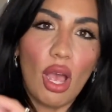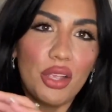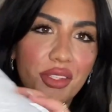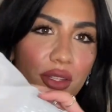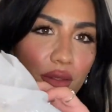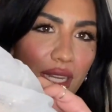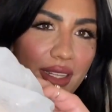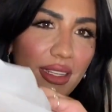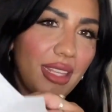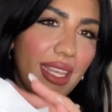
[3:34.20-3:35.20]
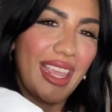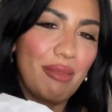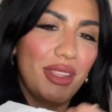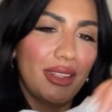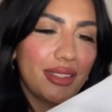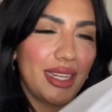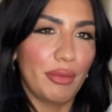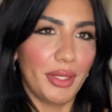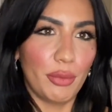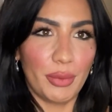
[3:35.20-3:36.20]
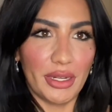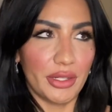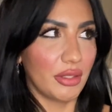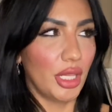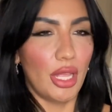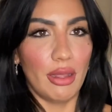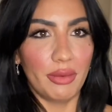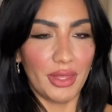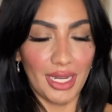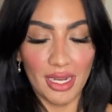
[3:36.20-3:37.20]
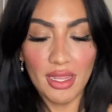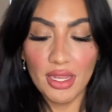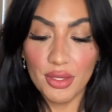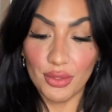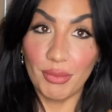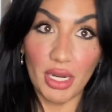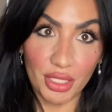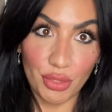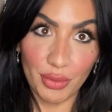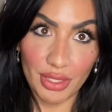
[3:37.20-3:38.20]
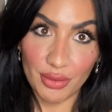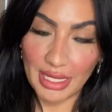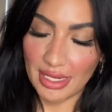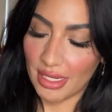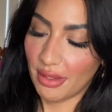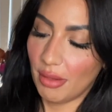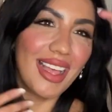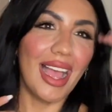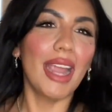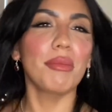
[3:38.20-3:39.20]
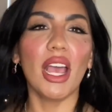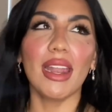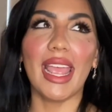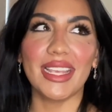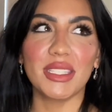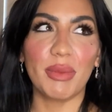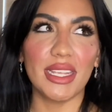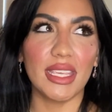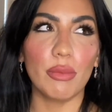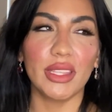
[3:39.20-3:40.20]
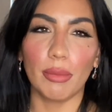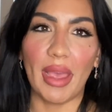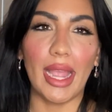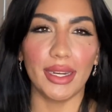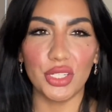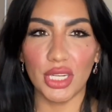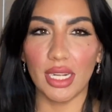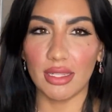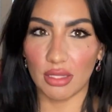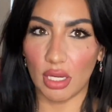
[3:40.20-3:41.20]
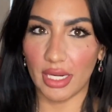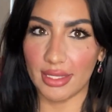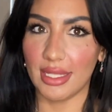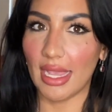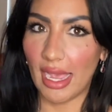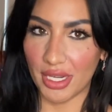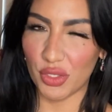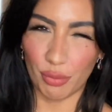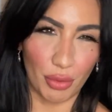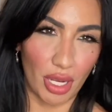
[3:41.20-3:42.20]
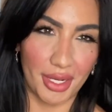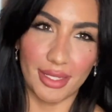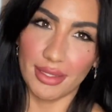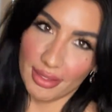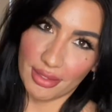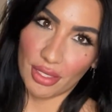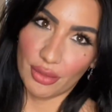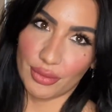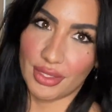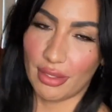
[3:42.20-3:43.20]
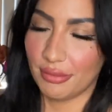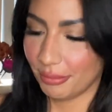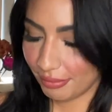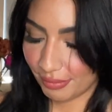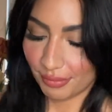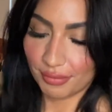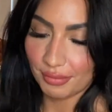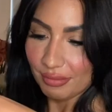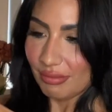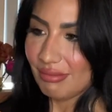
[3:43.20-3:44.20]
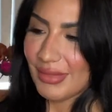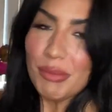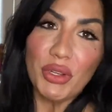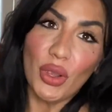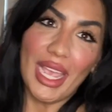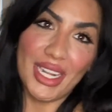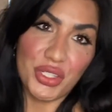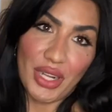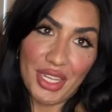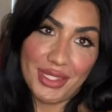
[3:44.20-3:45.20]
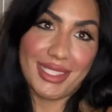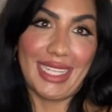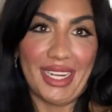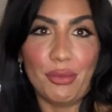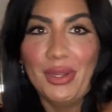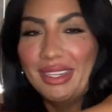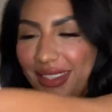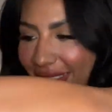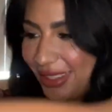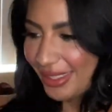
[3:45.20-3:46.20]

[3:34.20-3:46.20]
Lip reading: also like they came in this like really weird cloth thing, so I'm not gonna reuse that either. I'm not as picky with the packaging as long as the actual product is cute. So I'm gonna go ahead and try on the second one.